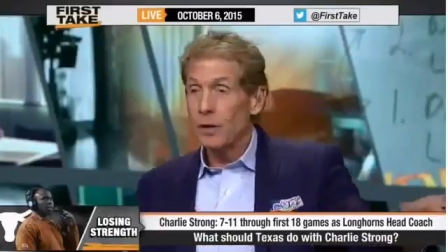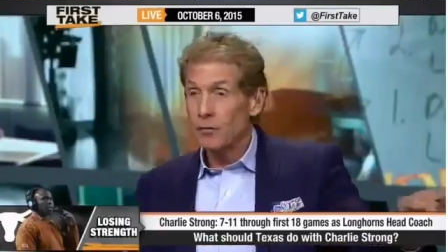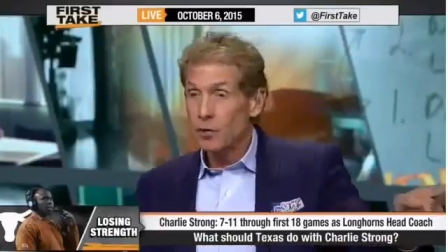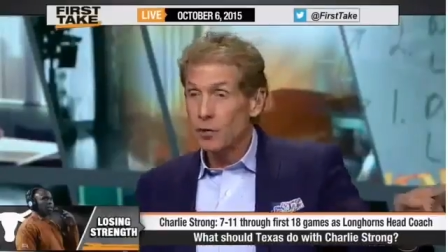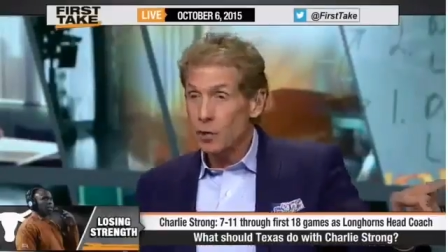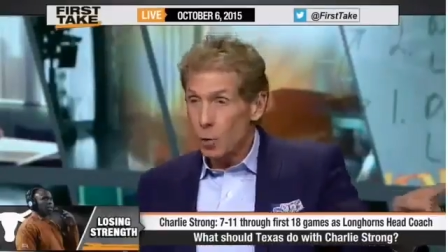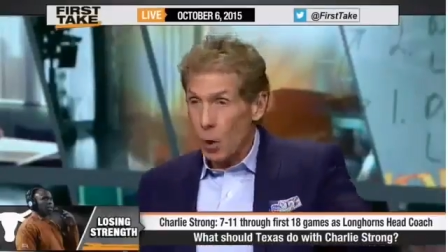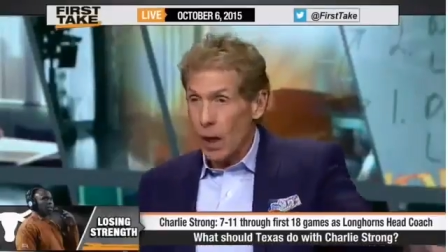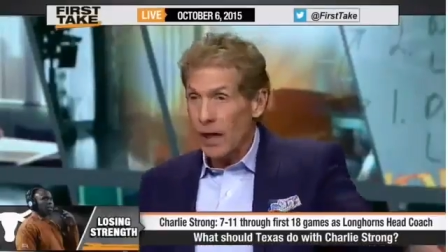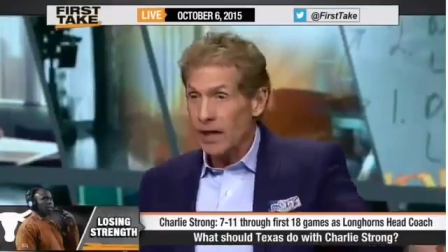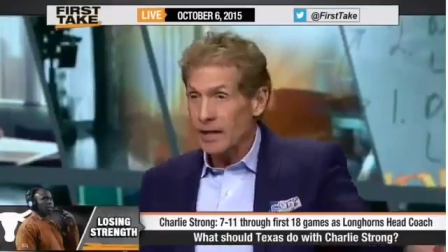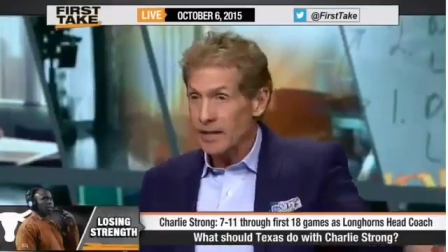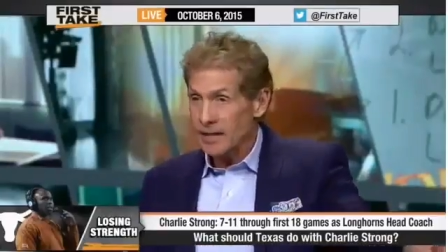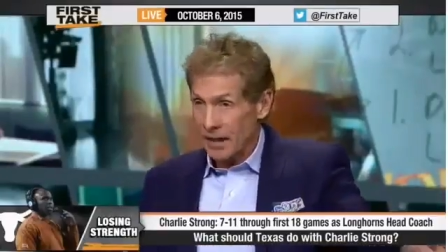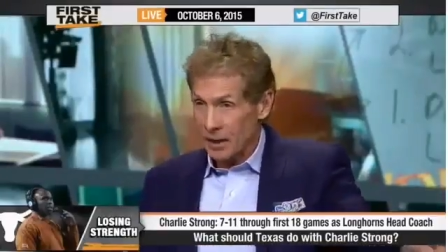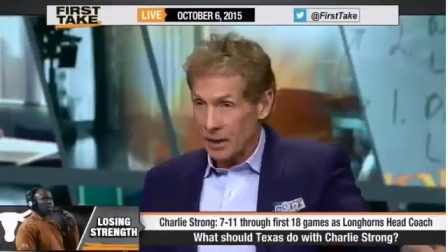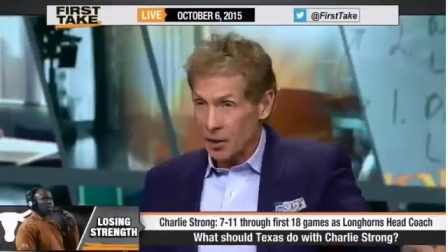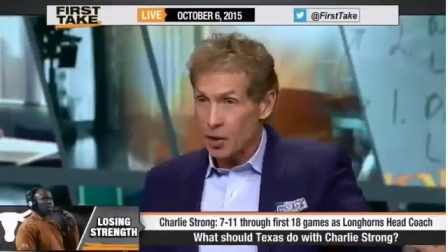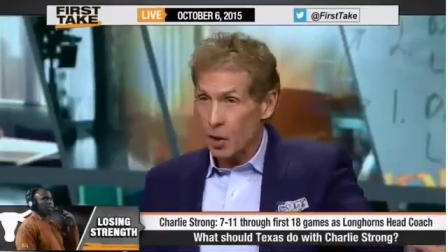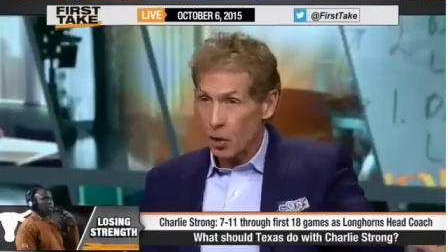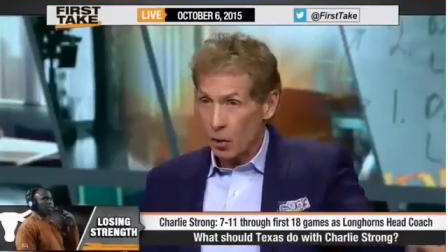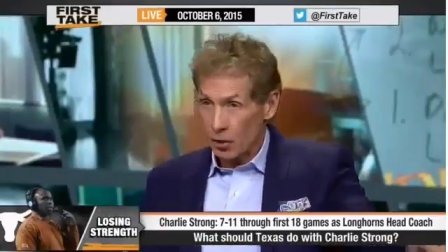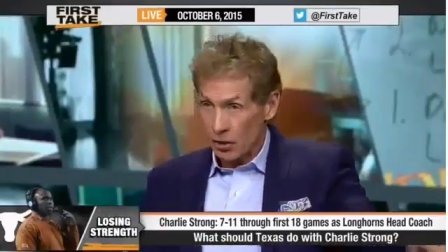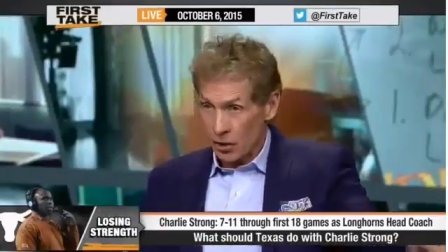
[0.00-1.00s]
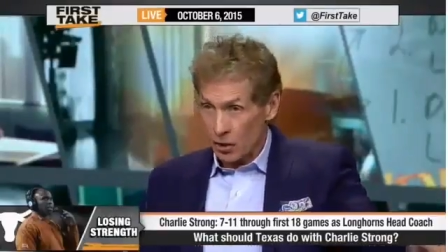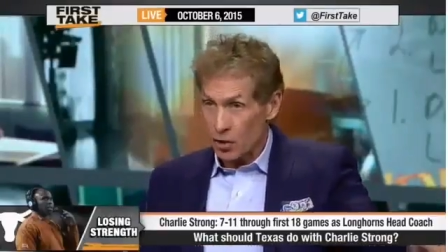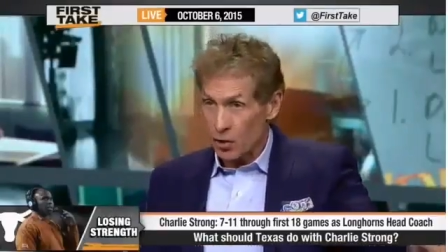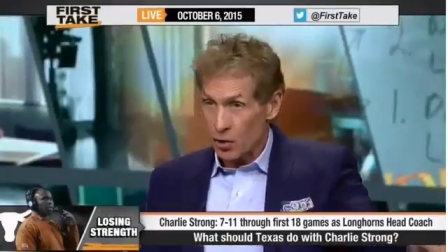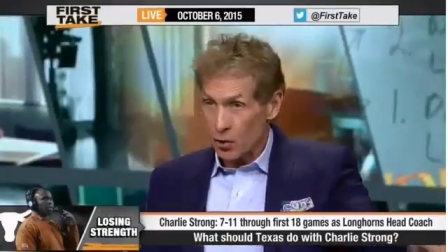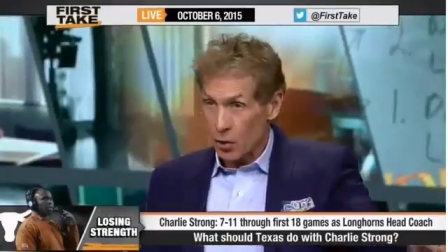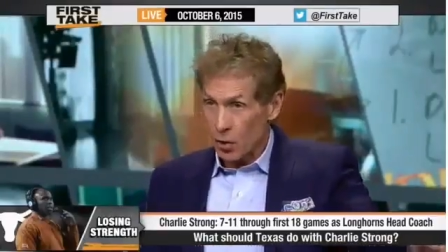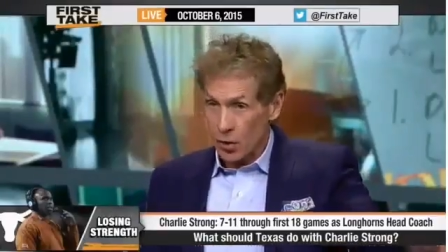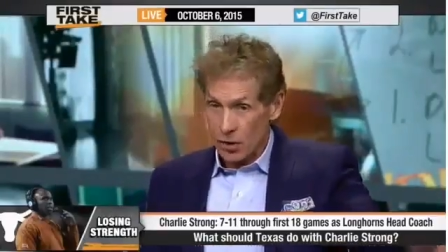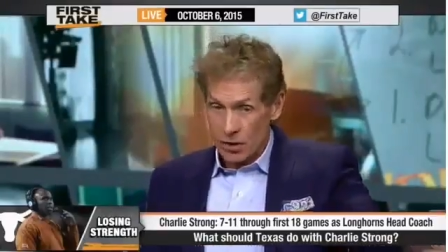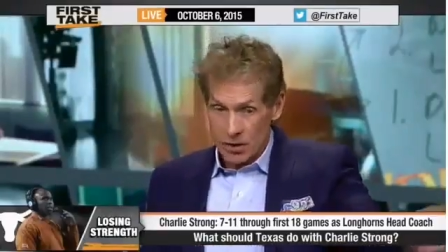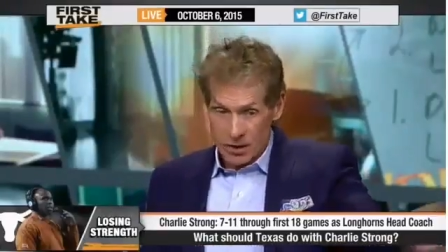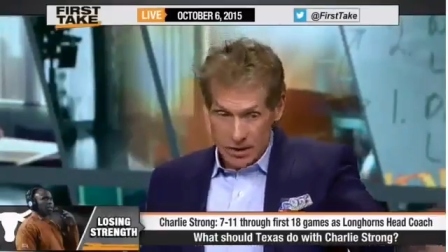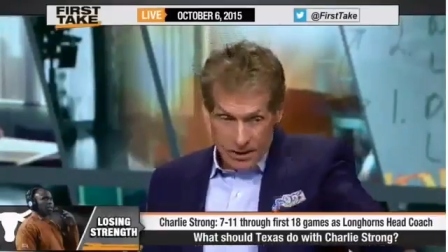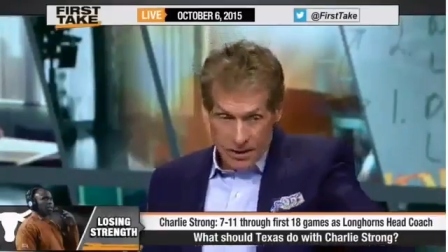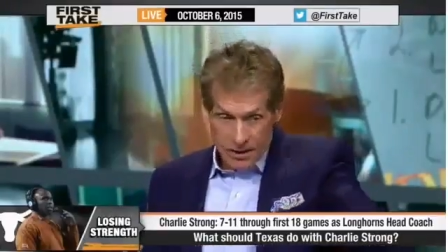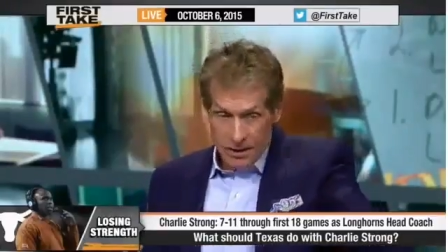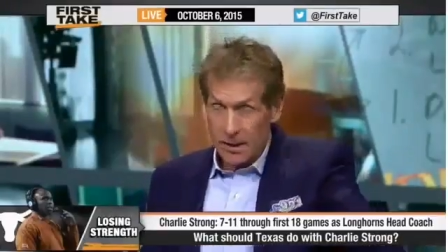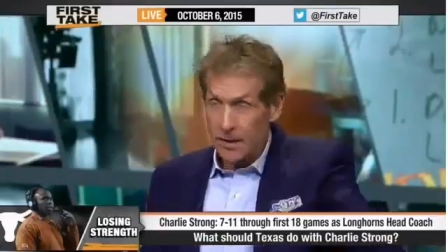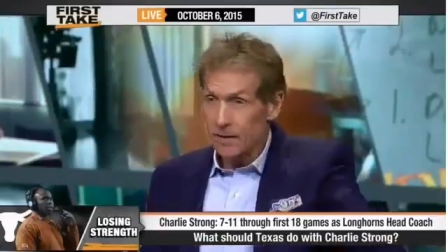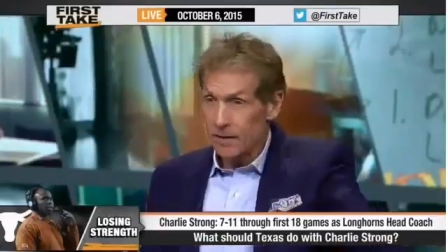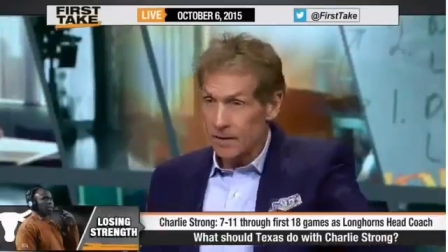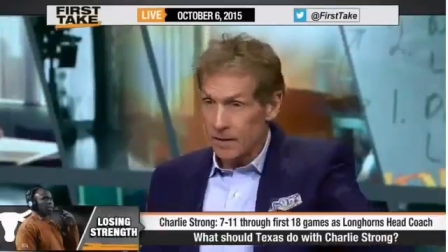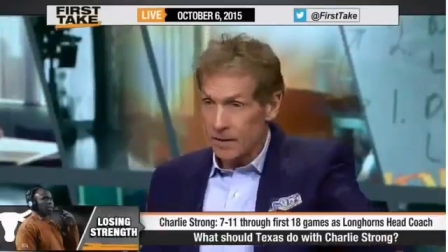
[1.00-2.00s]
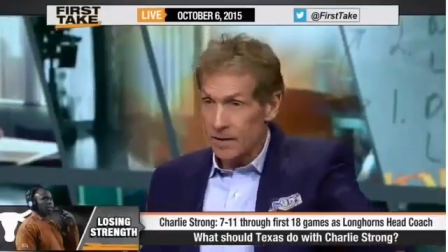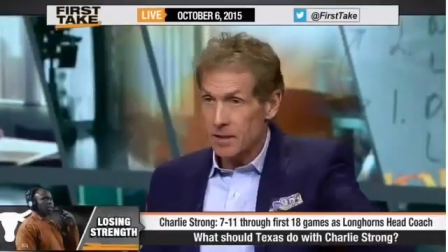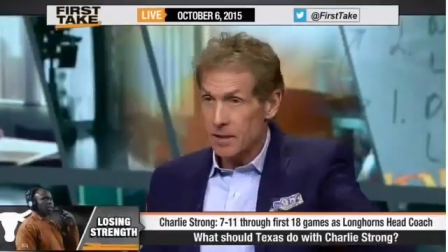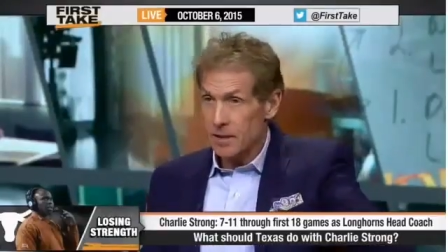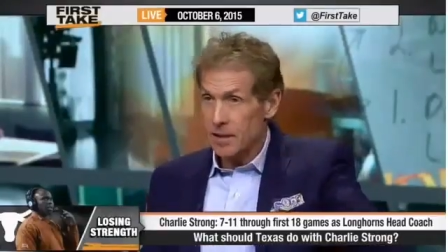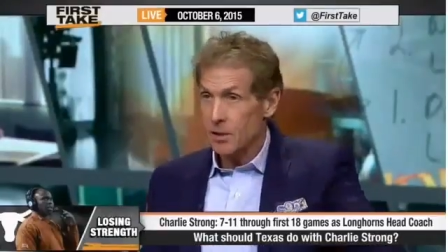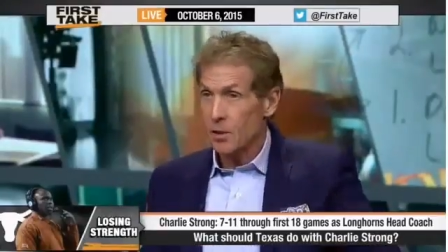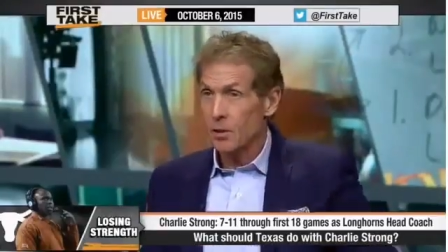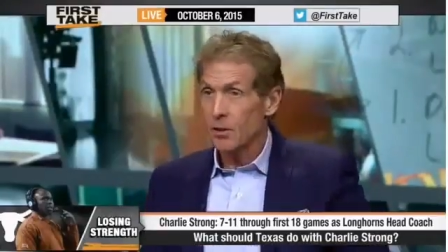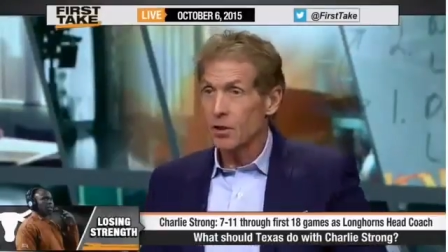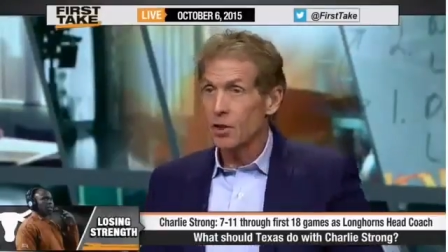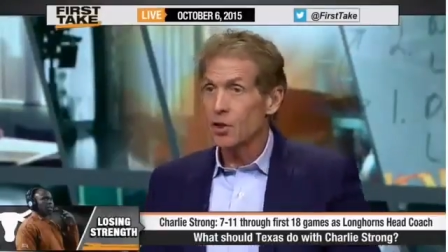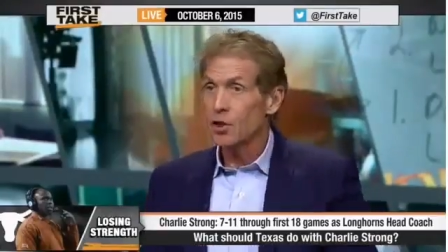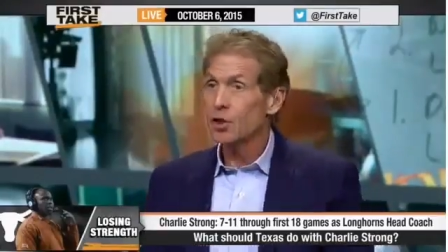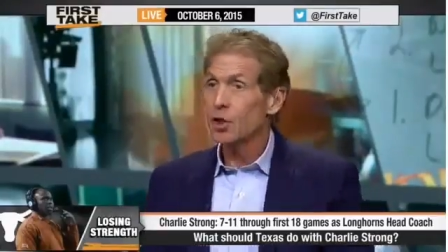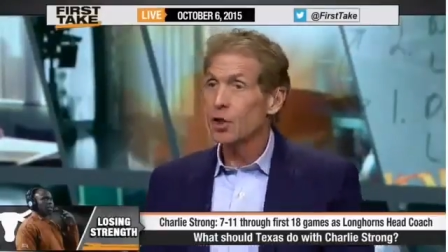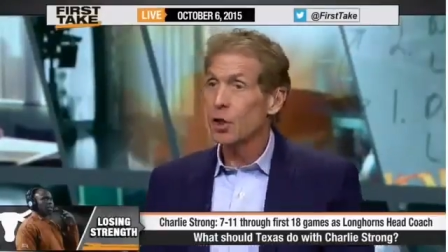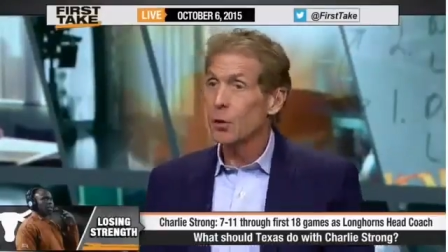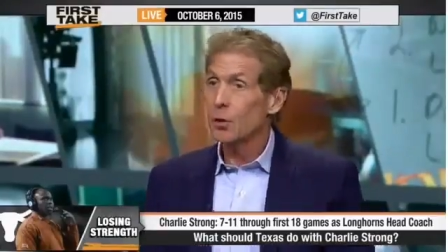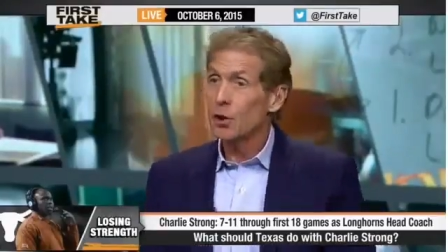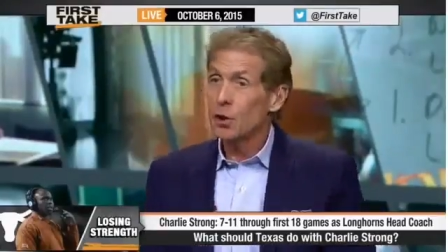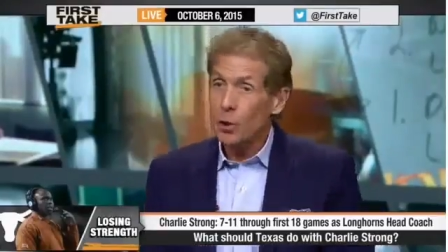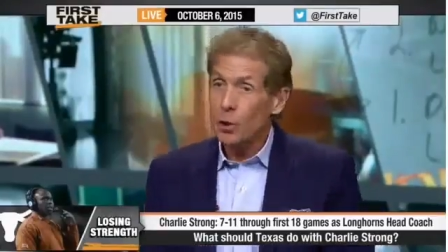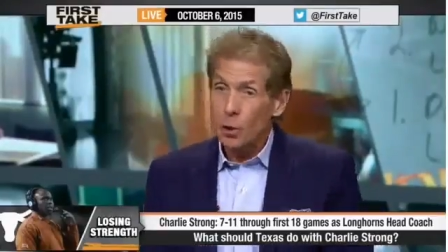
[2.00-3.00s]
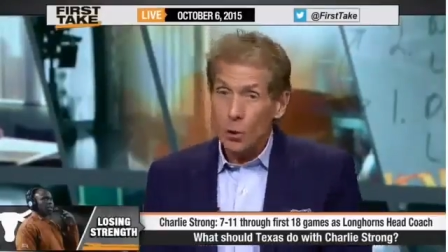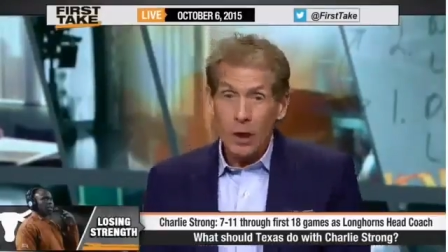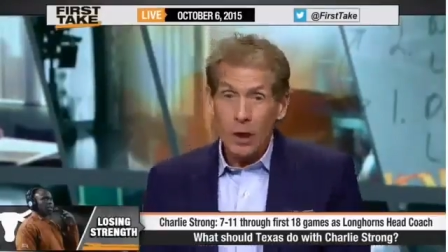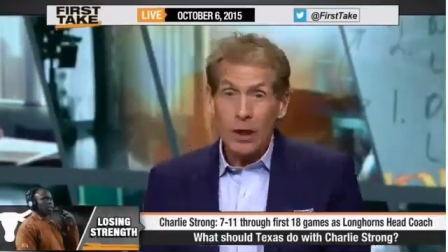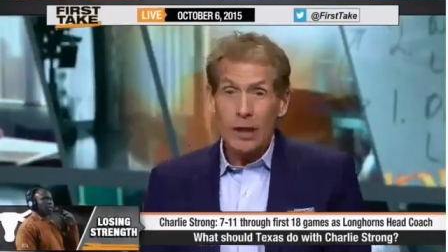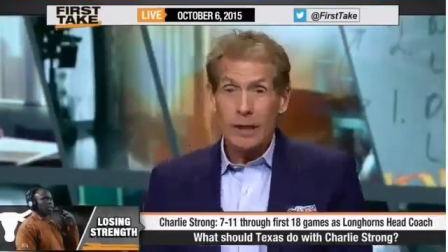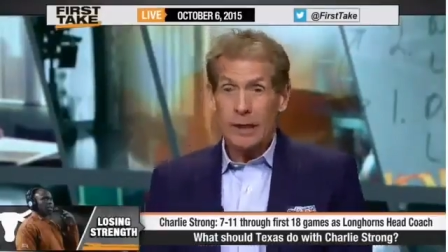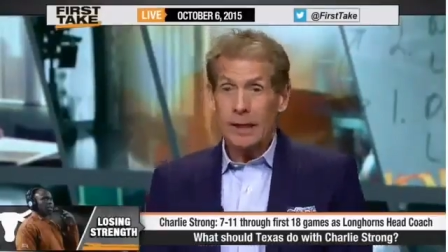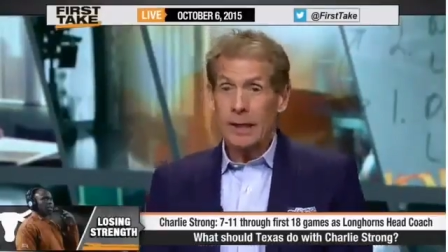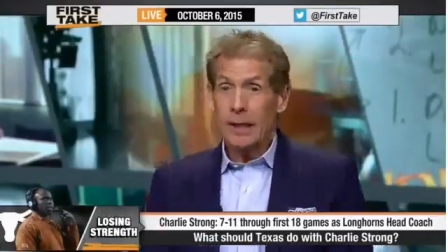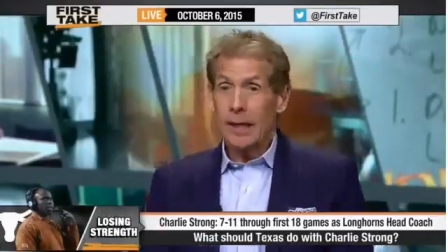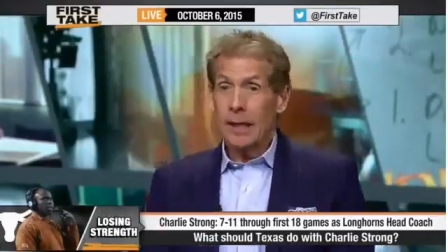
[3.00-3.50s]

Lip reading: have twice had Charlie Strong sit in this seat on this show. And you know what?